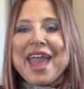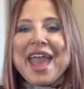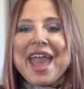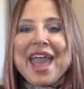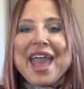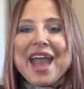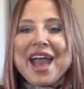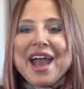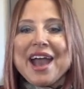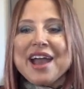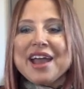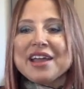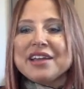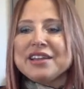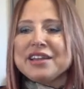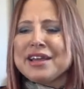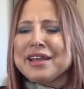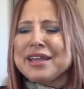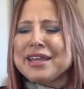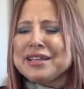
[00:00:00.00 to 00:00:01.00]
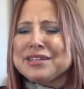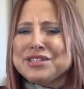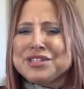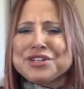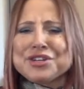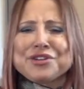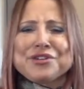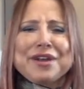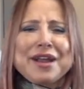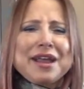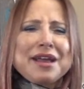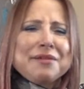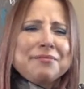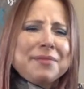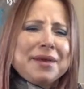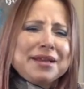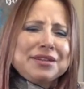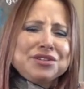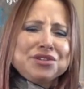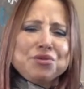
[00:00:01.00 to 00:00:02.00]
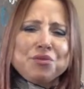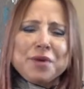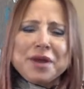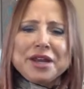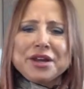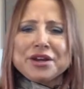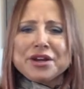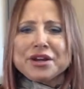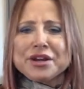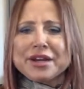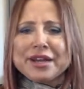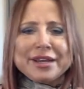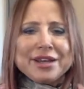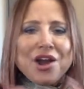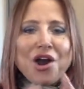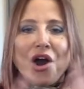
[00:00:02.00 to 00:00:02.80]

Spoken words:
and Instagram and Twitter and